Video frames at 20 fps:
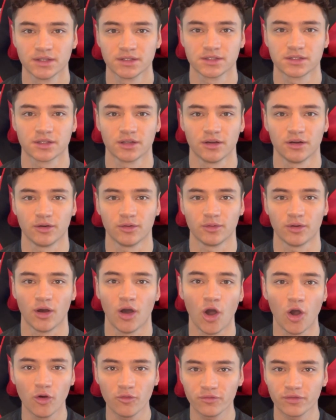So
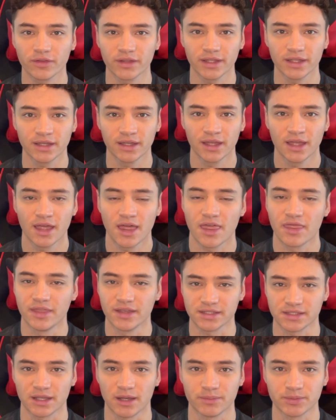hopefully
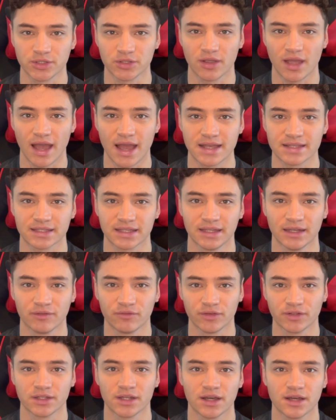this helps you guys. And if
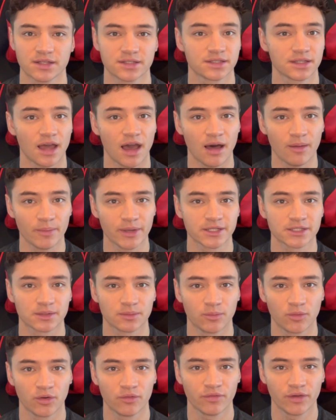it does, I'll make some
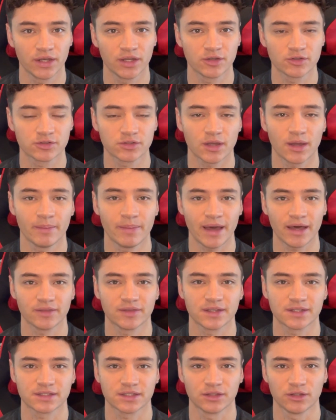more videos about
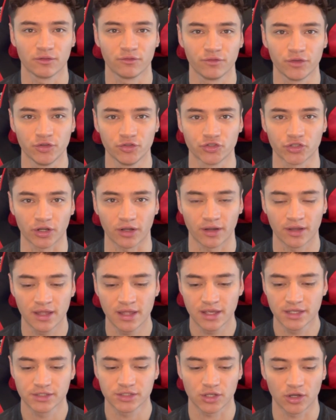this in the future.
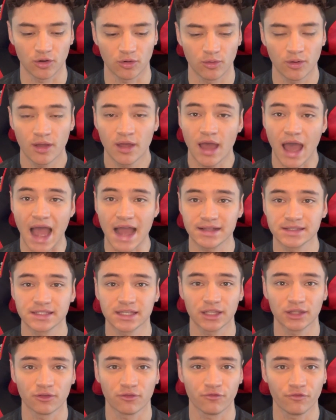So I'd
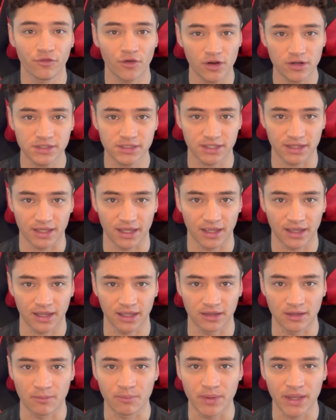say the first thing
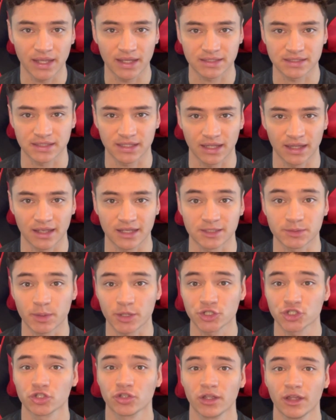and the biggest thing,
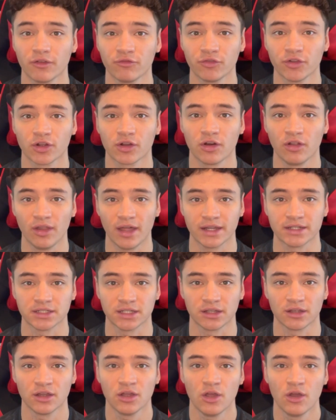especially if you're
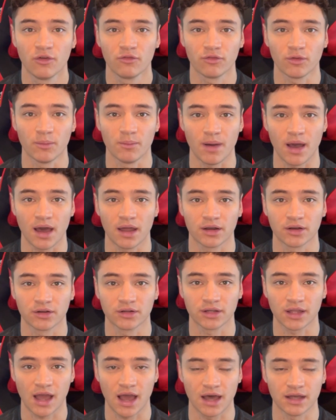collecting for
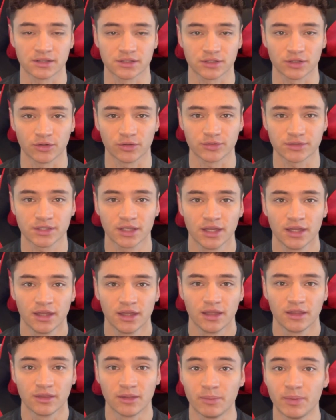modern consoles,
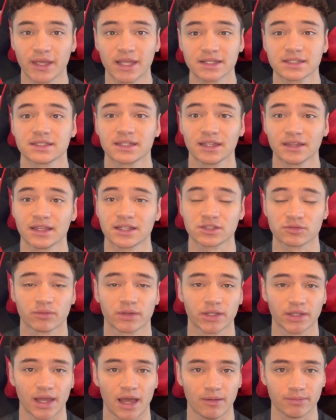the biggest thing that's
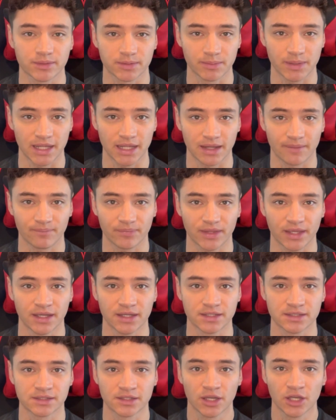really helped me
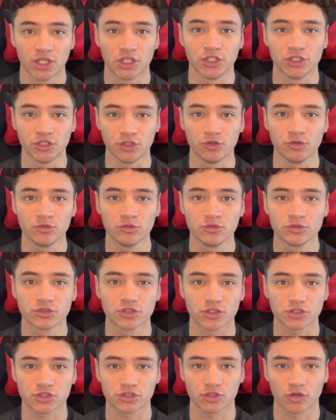is use
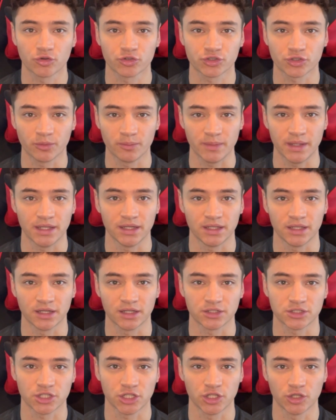social
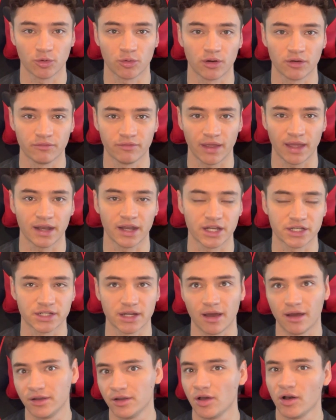media to your advantage.
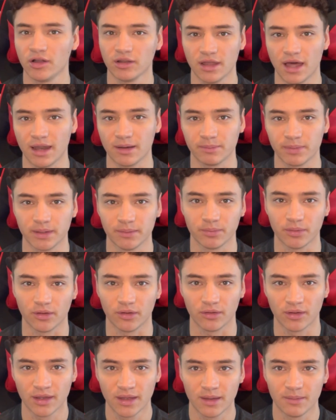Now, I know a lot of
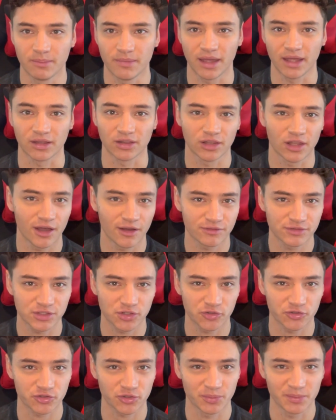people may love
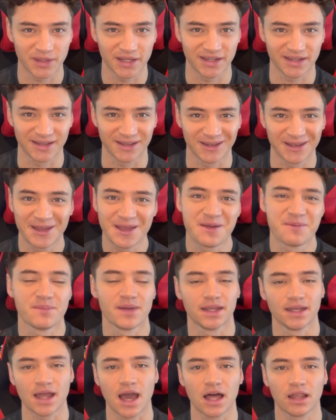social media,
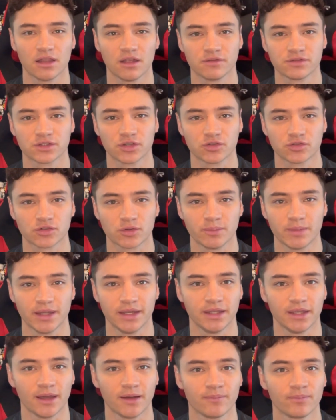may not love social
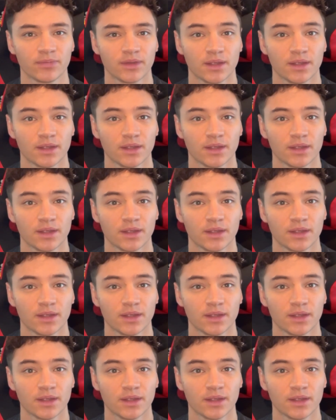media,